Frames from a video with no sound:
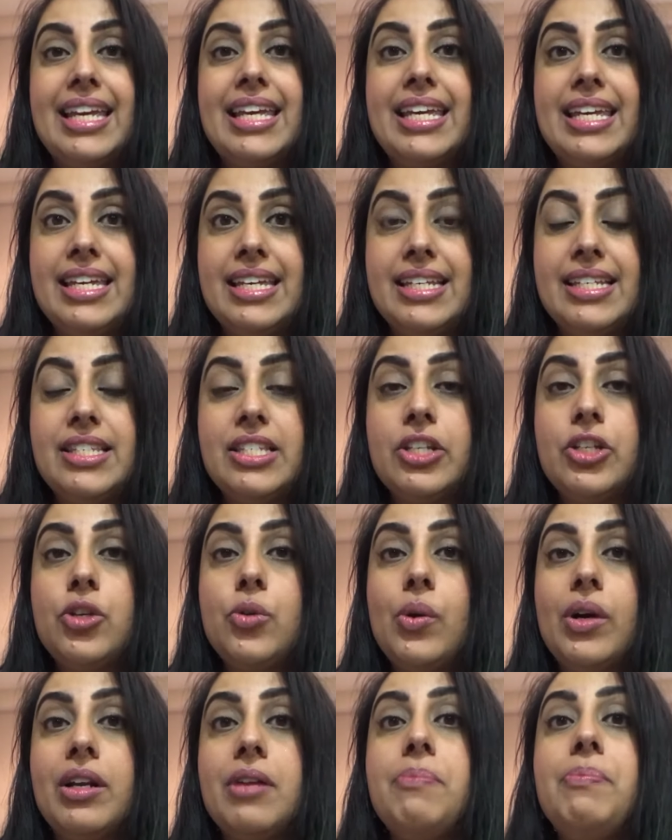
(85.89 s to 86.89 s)
is you
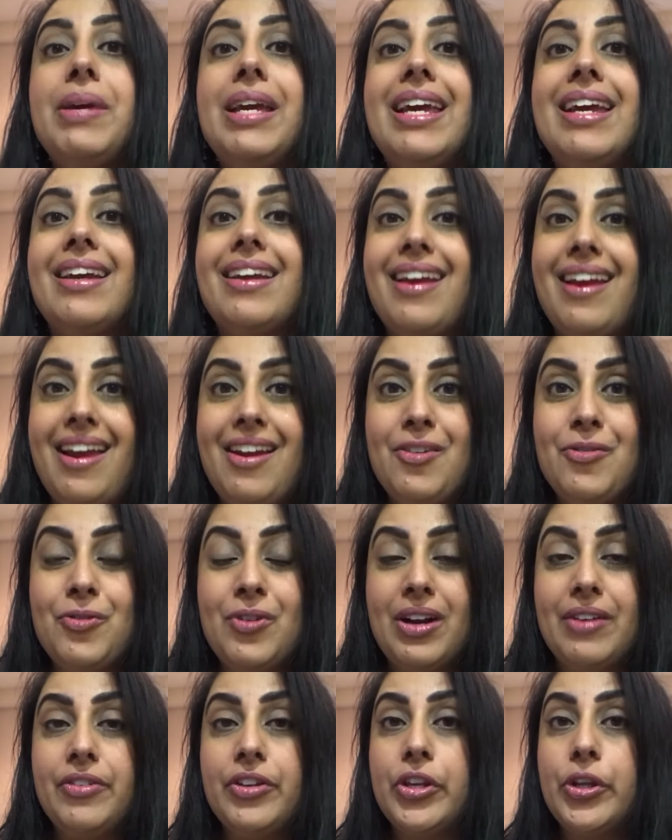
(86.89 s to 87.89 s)
wanna pick a
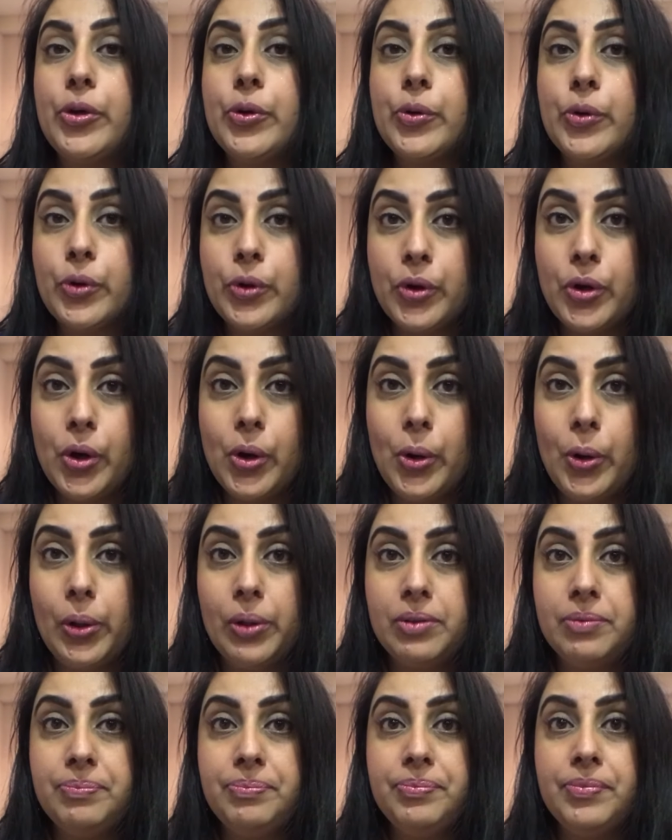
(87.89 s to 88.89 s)
revenue
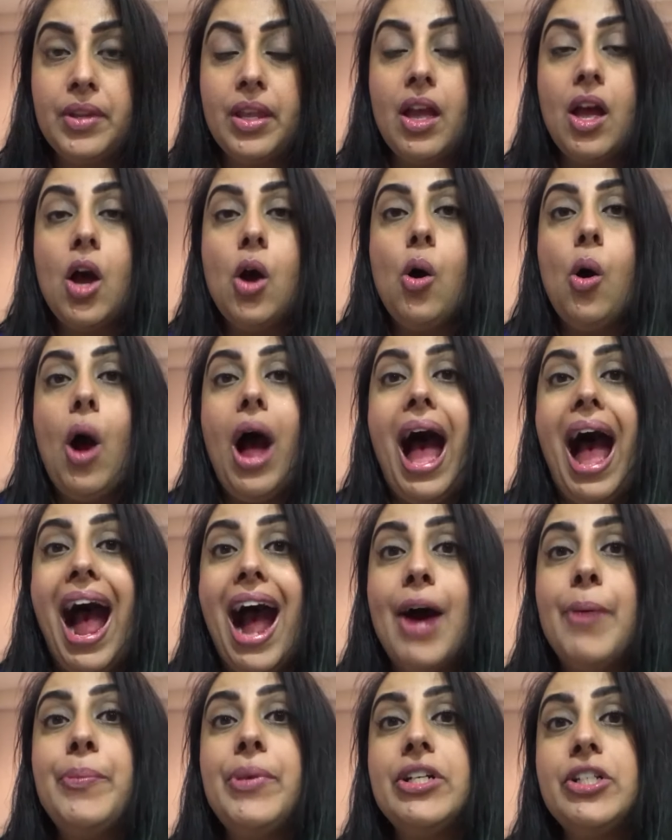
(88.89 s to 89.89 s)
goal.
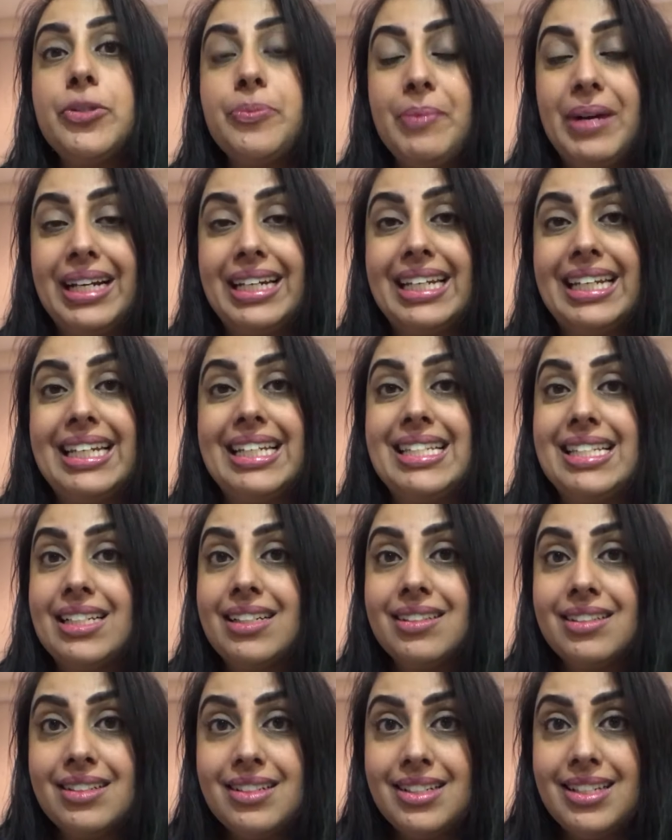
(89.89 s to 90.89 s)
How much money is it
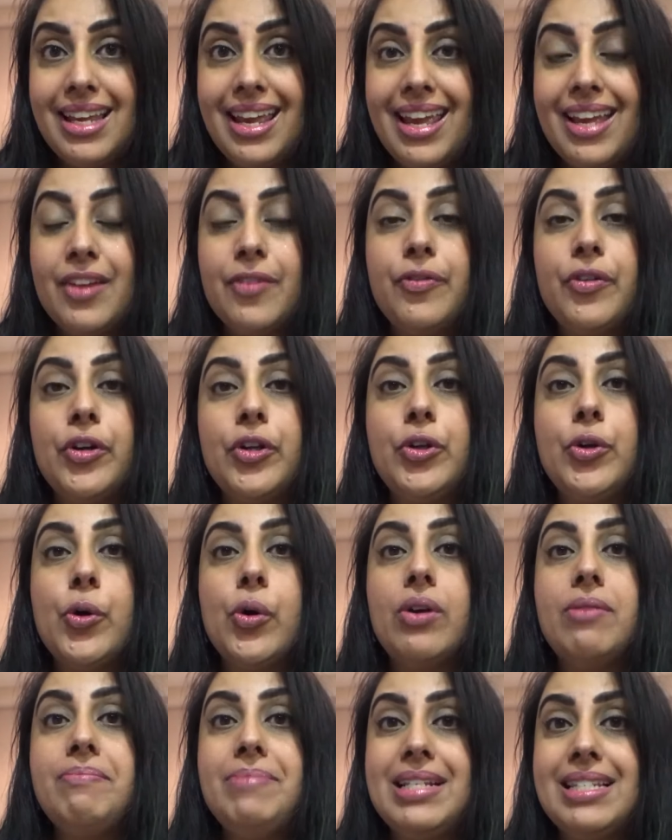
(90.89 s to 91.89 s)
gonna take for
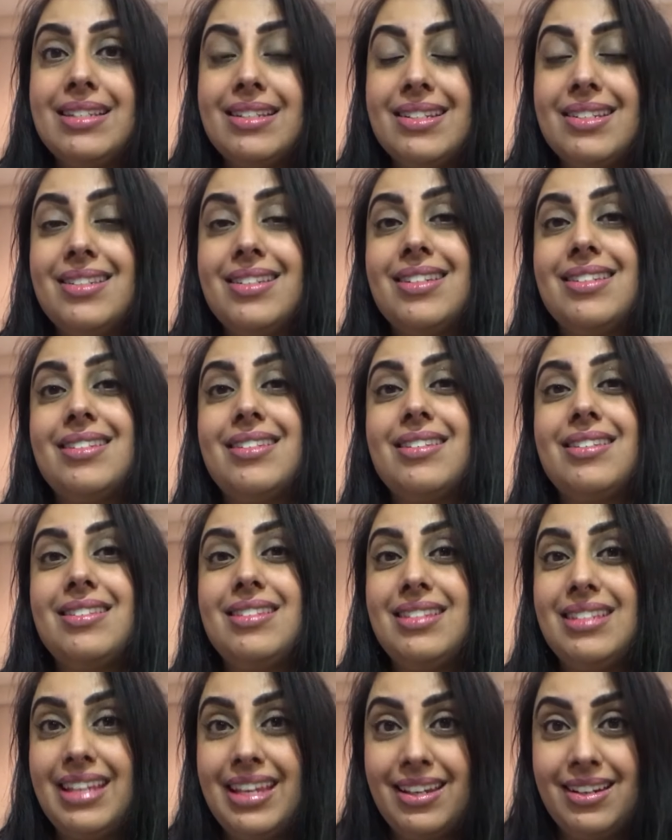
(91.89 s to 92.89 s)
your business to
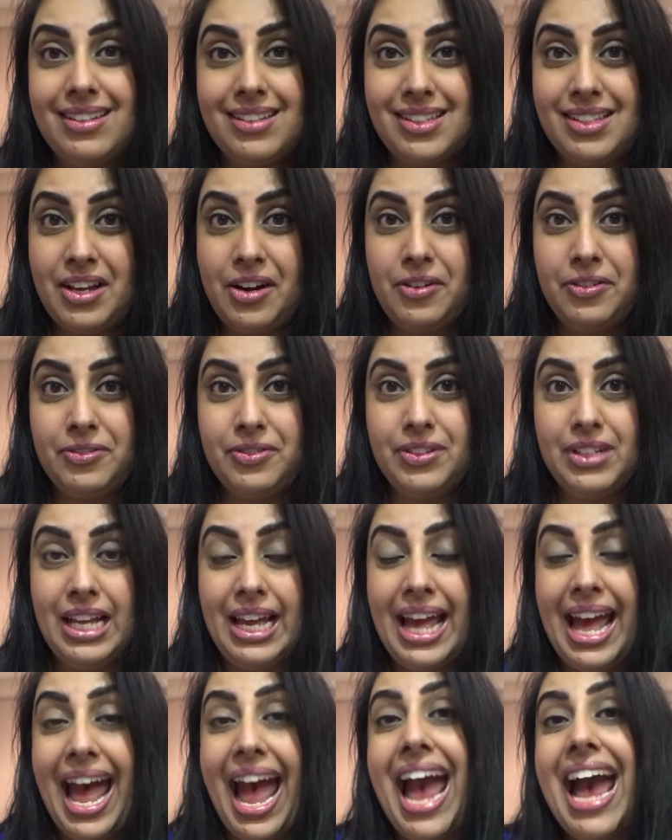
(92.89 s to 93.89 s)
sustain itself?
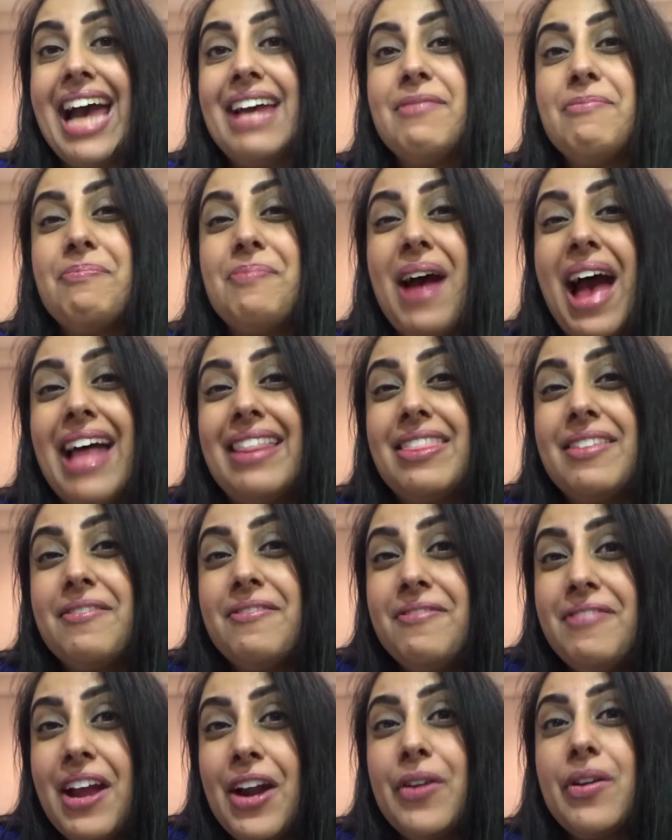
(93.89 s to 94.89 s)
At the
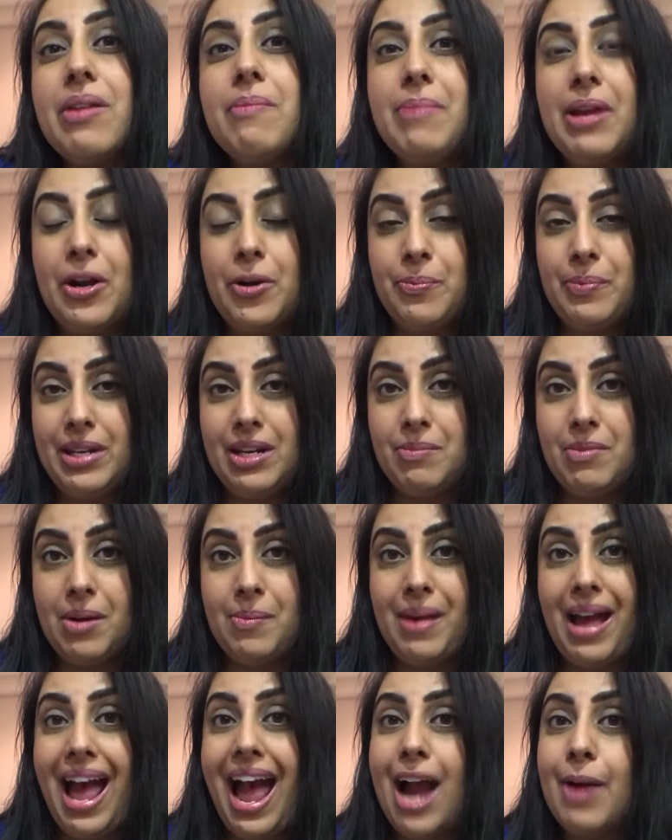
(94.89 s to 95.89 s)
very bare
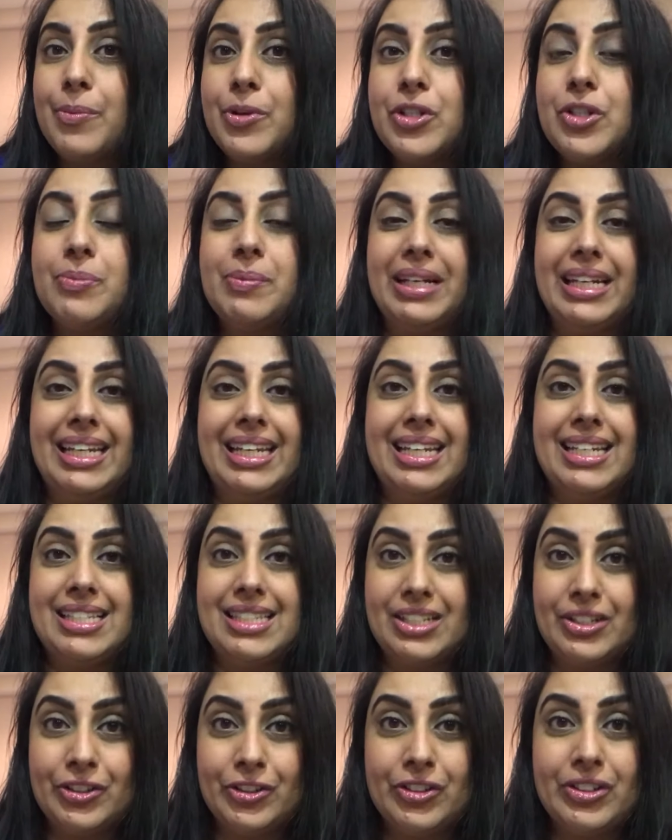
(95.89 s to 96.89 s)
minimum, how much money is
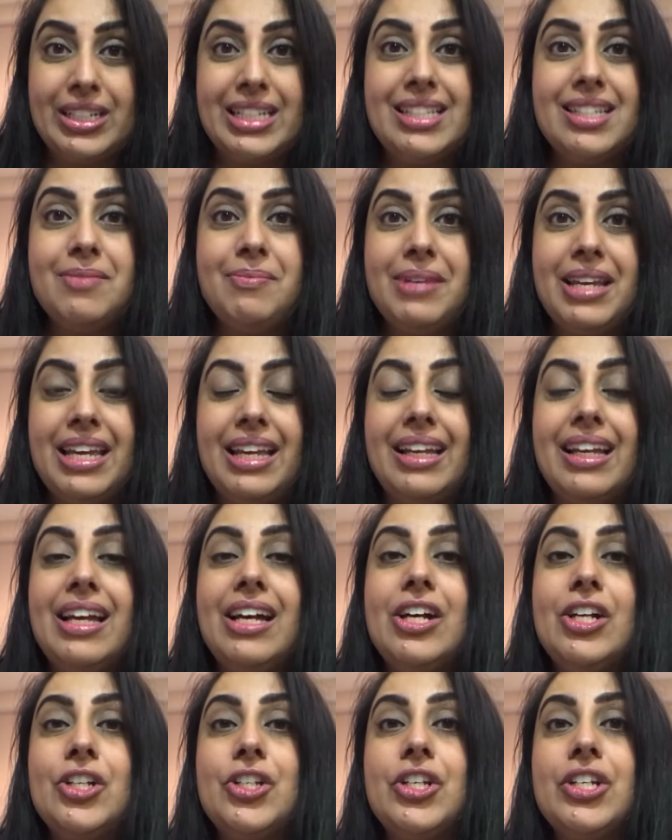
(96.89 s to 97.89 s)
it gonna need to make
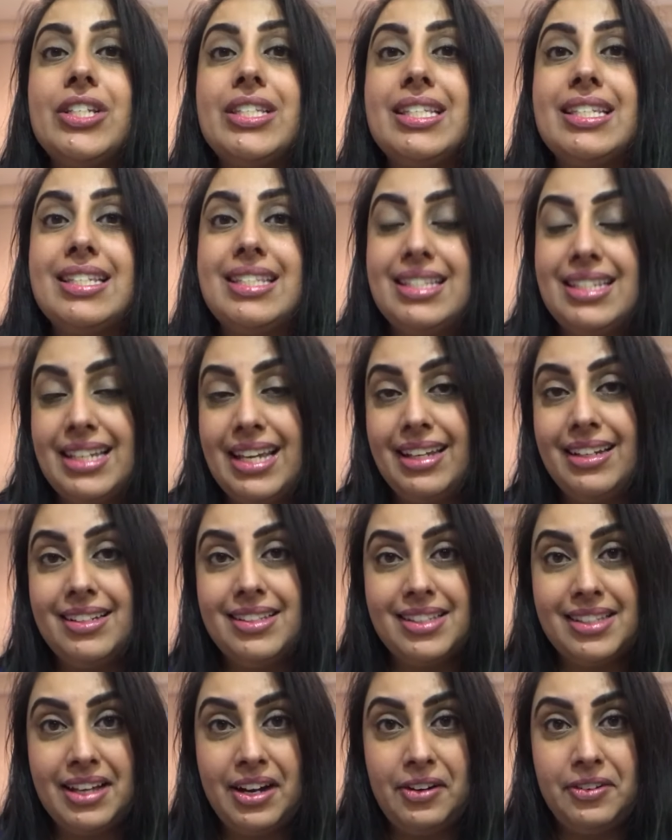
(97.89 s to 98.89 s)
to sustain
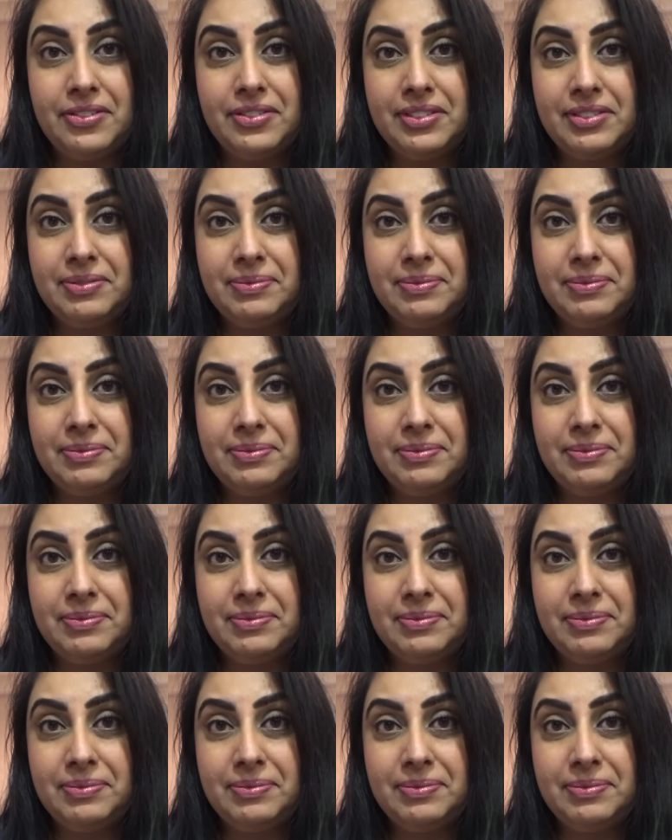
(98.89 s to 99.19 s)
itself?